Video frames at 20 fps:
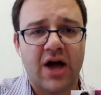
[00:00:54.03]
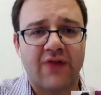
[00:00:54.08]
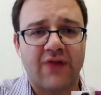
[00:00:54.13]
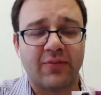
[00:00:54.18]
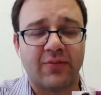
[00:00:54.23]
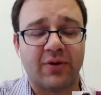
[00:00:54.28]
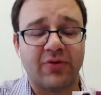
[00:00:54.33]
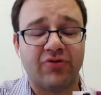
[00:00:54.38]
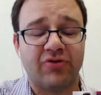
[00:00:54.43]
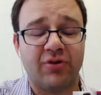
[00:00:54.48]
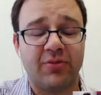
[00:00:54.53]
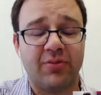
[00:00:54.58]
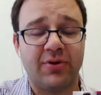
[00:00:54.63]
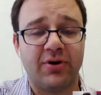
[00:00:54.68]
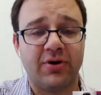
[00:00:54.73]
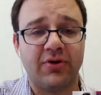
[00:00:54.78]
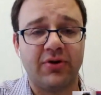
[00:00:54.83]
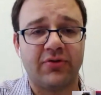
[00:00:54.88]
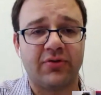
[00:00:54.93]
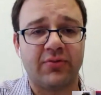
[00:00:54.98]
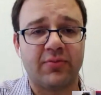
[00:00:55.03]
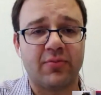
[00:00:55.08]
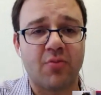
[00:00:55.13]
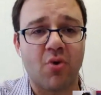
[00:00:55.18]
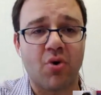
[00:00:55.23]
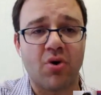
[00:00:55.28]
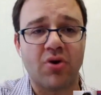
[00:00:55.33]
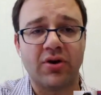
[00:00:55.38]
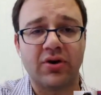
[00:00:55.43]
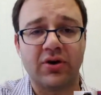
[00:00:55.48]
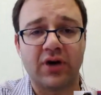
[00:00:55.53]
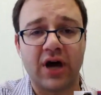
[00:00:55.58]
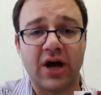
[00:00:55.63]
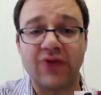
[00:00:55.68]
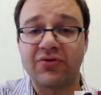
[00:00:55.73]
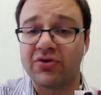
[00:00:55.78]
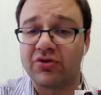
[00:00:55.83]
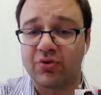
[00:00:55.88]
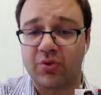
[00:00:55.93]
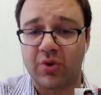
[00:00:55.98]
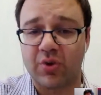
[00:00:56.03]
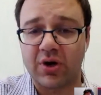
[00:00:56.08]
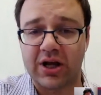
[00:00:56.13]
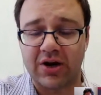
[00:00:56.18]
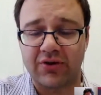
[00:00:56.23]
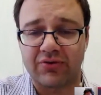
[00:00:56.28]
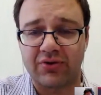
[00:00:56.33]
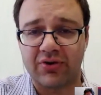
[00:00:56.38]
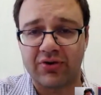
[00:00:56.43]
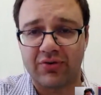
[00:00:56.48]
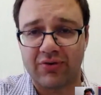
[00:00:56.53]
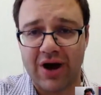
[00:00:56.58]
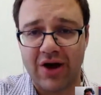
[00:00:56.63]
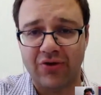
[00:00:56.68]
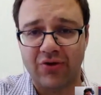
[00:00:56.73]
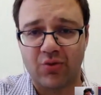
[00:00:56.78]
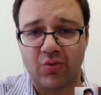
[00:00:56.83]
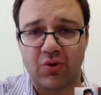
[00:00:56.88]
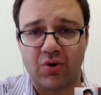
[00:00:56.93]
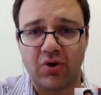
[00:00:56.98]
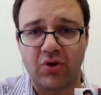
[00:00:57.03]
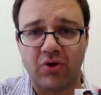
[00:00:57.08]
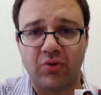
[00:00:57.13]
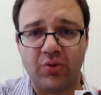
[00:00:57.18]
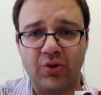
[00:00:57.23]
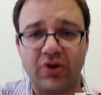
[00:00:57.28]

from contributors from more than 120 countries around the world.